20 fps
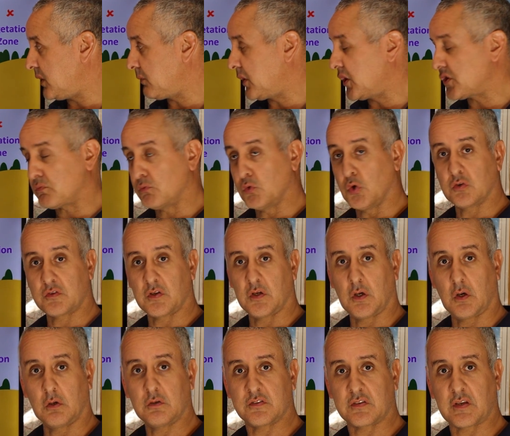much
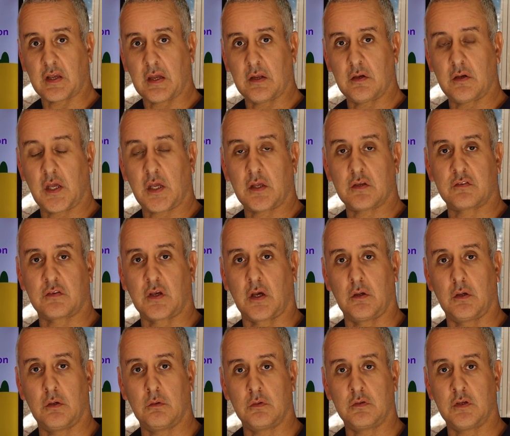waterlogged sand there,
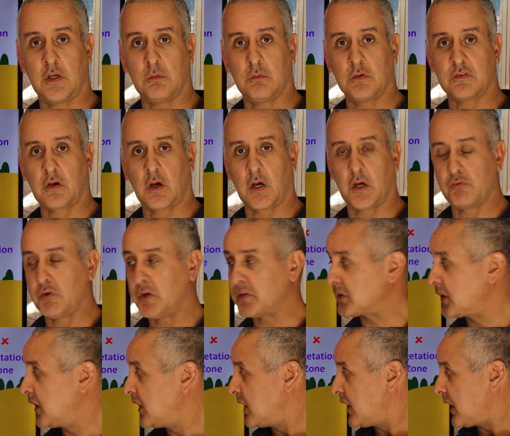so it was high risk.